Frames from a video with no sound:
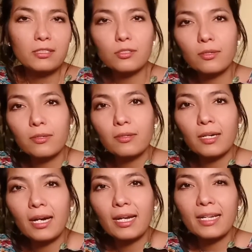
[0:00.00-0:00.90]
So
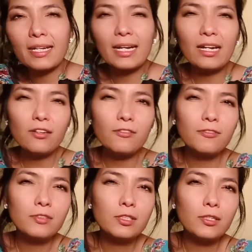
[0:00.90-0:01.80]
I kind of
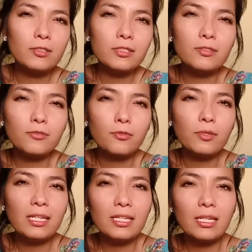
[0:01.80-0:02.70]
don't
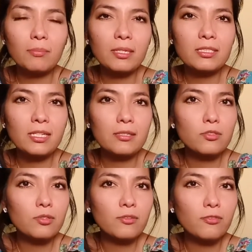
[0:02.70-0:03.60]
fully adapt my
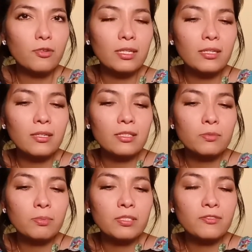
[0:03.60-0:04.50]
schedule for
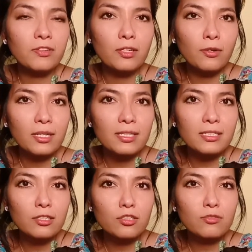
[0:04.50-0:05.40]
specific orchids.
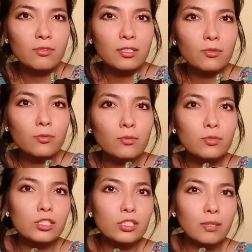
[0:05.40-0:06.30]
I just try to do
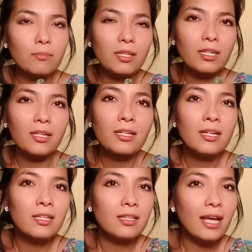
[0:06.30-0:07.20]
something
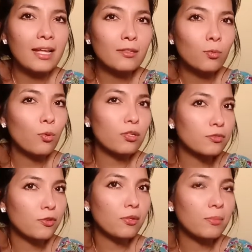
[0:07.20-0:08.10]
that works
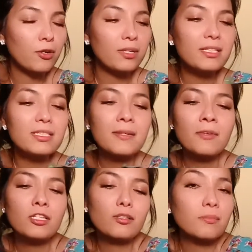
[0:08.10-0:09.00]
for all my orchids.
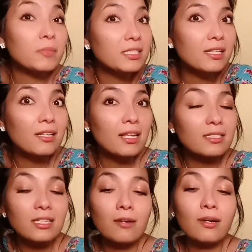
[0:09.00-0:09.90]
So basically
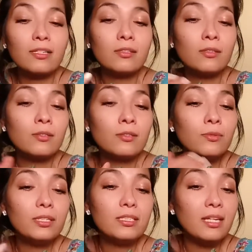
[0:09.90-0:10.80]
that's how I
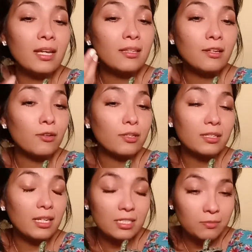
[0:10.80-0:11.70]
do it, and the
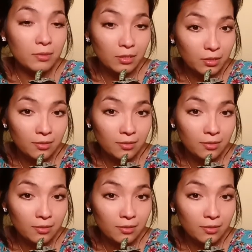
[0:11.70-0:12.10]
orchid has been